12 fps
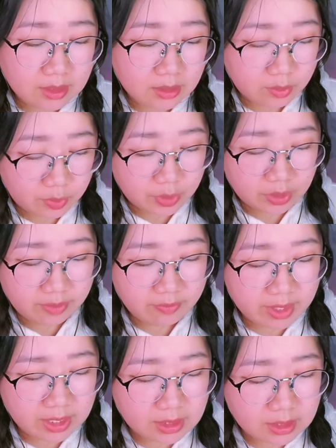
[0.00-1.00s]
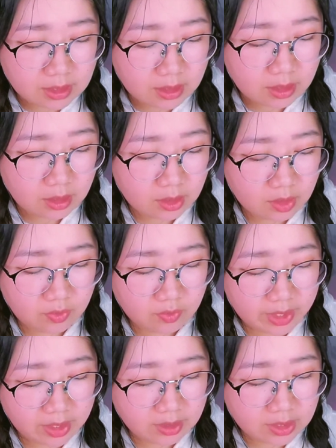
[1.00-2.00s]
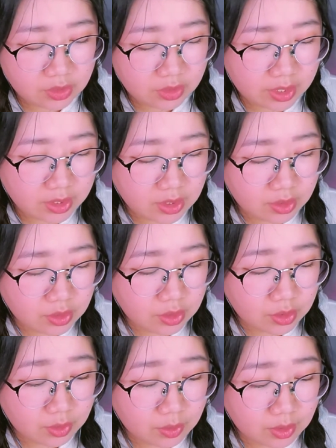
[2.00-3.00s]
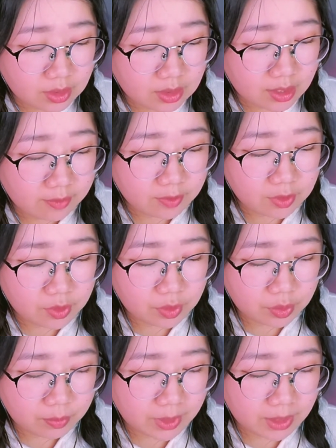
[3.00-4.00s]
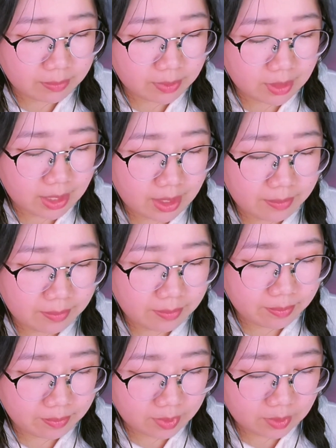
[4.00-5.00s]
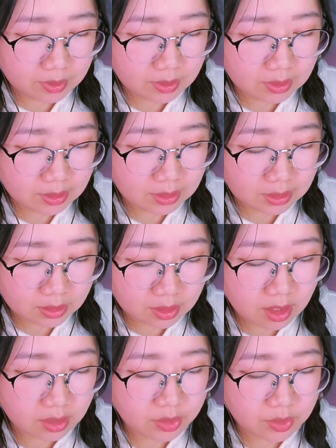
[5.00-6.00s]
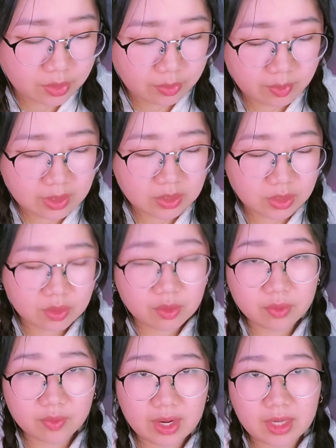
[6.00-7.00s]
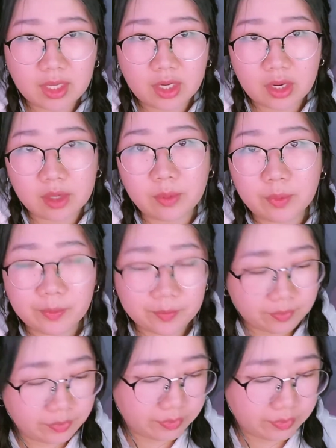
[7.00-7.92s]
At social events, you rarely try to introduce yourself to new people and mostly talk to the ones you already know.